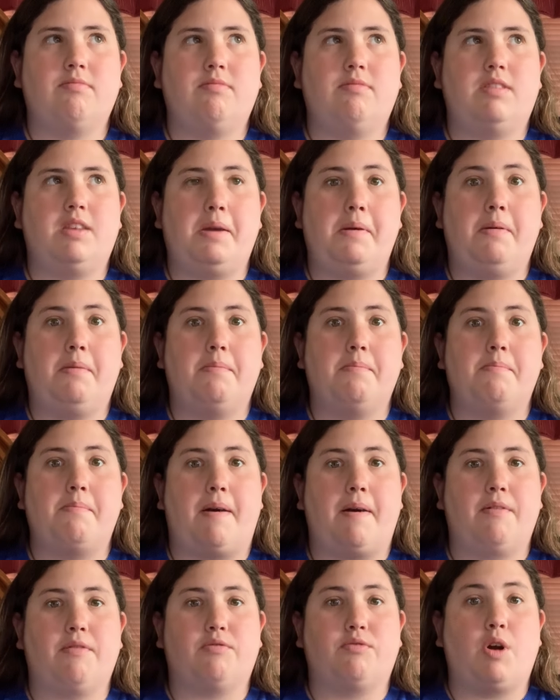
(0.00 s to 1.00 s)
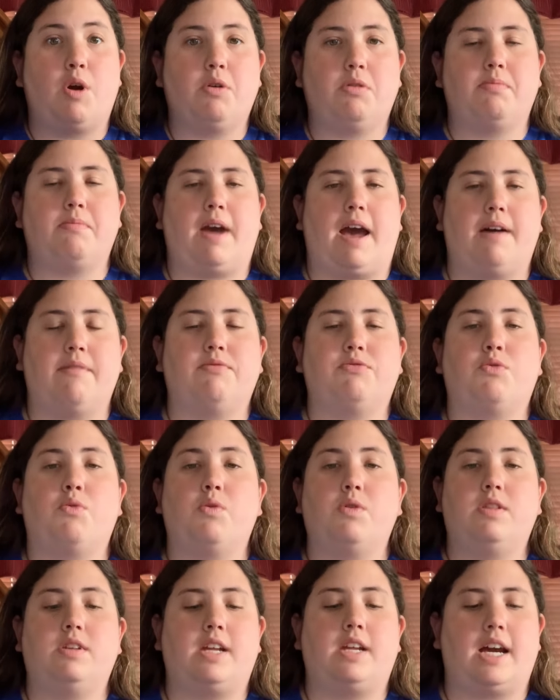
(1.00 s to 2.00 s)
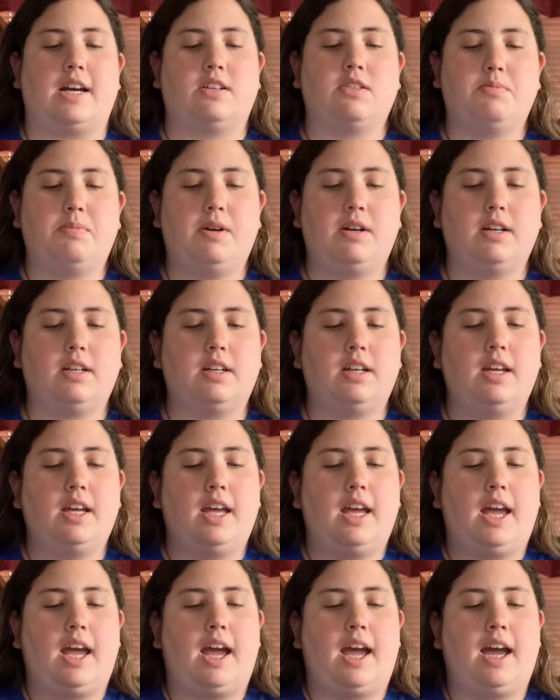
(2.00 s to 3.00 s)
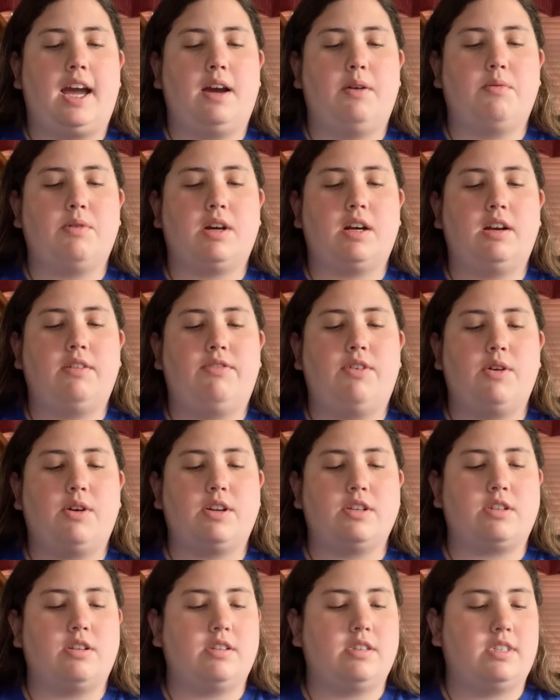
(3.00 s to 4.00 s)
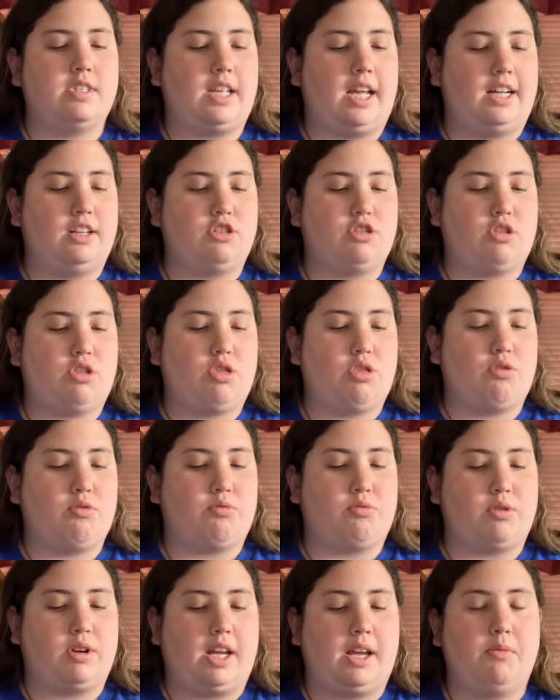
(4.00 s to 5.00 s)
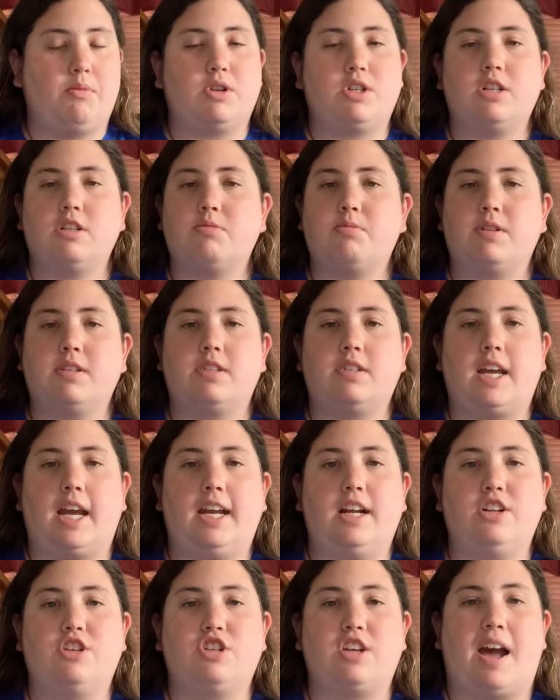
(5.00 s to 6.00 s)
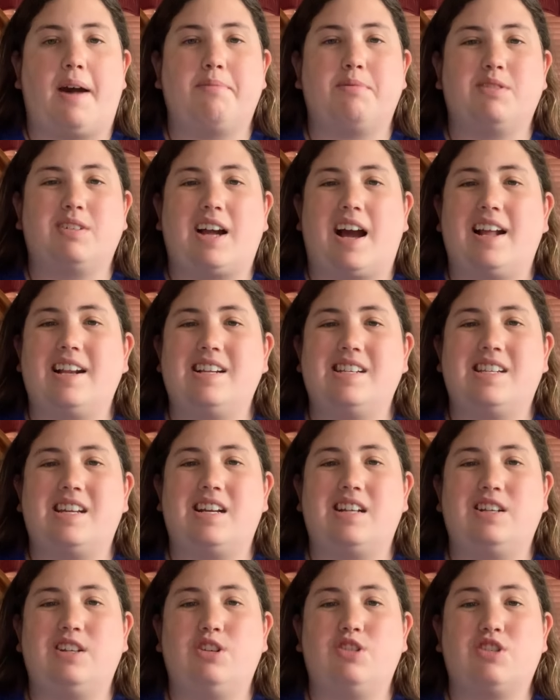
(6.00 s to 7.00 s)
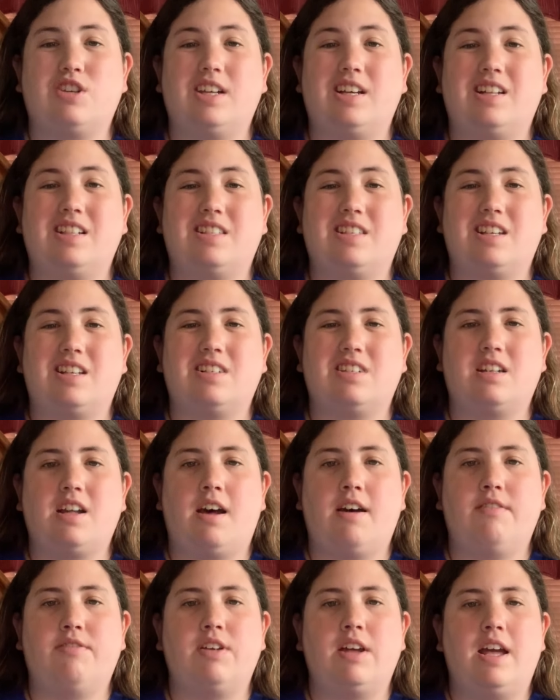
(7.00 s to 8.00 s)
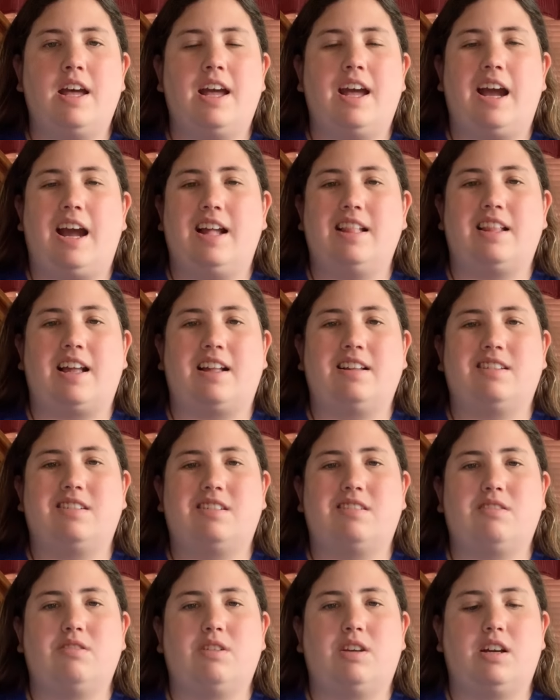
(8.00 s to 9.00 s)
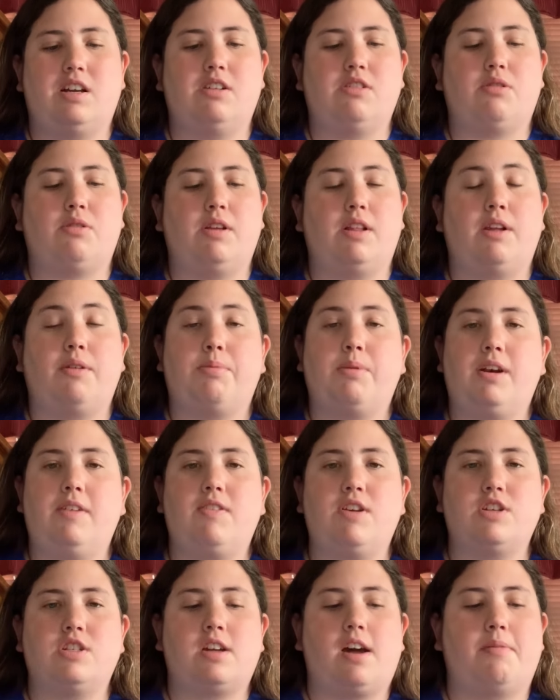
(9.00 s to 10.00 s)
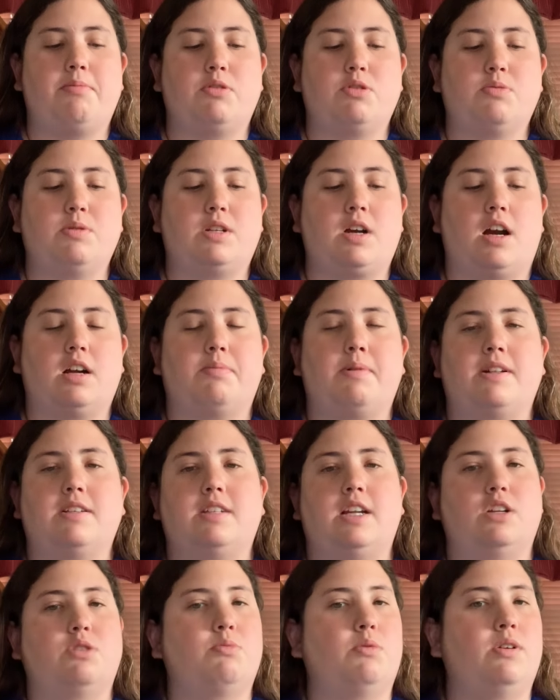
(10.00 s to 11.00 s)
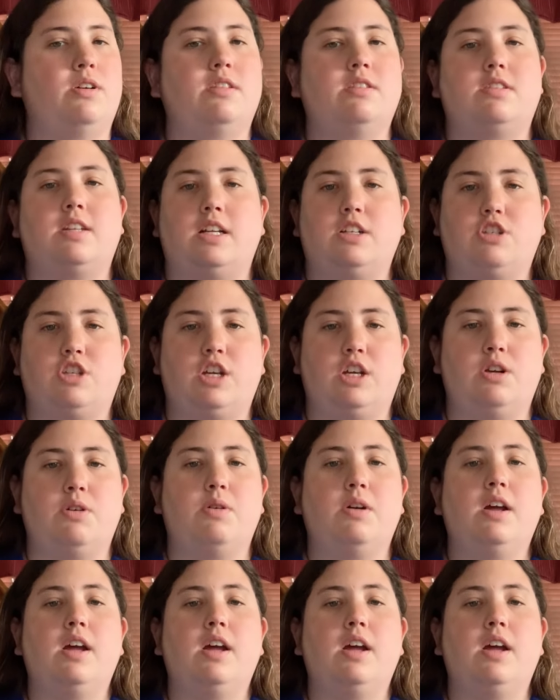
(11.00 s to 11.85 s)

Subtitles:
the roadmap for the textbook, and we're going to focus on stage 3, which is what stage chapter 9 and 10 usually consist of, and that's because in the previous chapters we talked about stage 1, stage 2,